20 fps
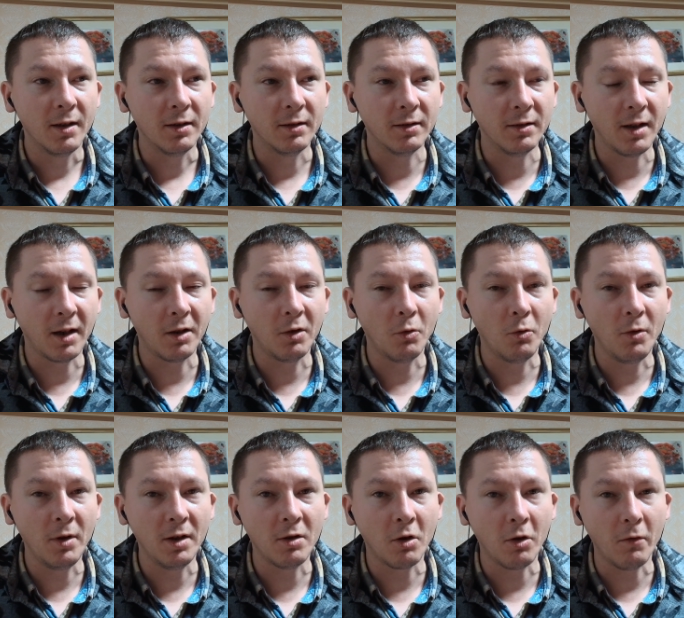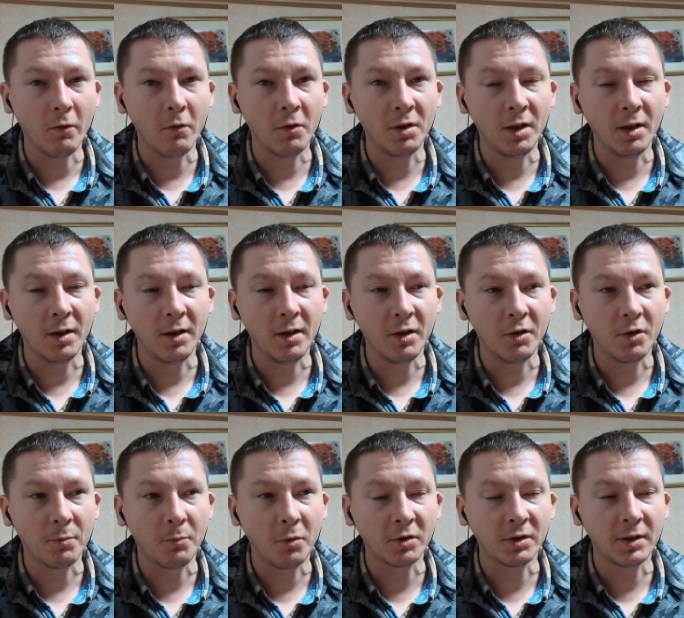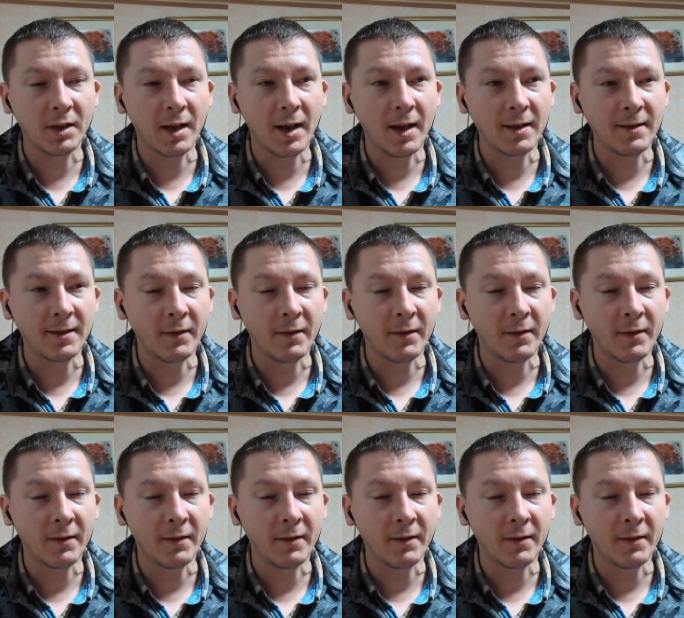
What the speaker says: They're doing their own English podcast